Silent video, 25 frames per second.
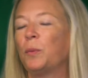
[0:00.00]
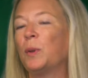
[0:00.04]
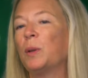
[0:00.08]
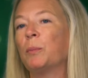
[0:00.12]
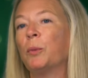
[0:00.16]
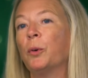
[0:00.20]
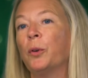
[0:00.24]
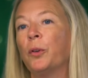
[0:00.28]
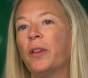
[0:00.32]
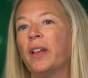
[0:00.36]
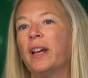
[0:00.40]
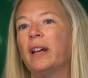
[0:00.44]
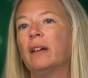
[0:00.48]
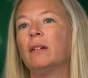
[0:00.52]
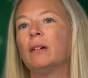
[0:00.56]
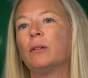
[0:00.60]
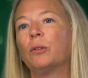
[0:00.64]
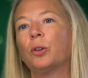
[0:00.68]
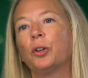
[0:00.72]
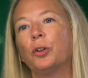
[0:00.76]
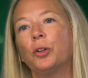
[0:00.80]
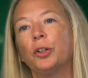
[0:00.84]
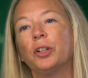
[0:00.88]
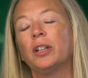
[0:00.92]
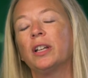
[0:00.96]
people that
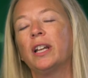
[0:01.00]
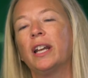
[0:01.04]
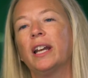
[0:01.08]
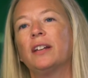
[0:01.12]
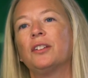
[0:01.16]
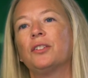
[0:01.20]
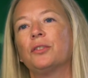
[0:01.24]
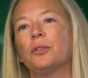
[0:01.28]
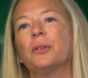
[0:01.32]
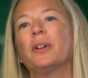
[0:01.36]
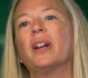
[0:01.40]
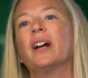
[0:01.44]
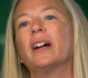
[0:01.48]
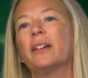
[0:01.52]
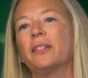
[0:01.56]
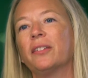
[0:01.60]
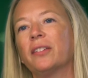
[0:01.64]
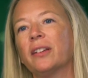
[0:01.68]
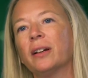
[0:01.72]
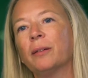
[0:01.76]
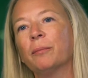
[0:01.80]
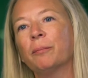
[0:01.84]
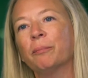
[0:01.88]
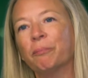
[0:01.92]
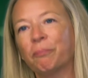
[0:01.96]
couldn't get to an eye
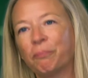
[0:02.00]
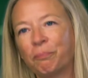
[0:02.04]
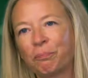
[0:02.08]
exam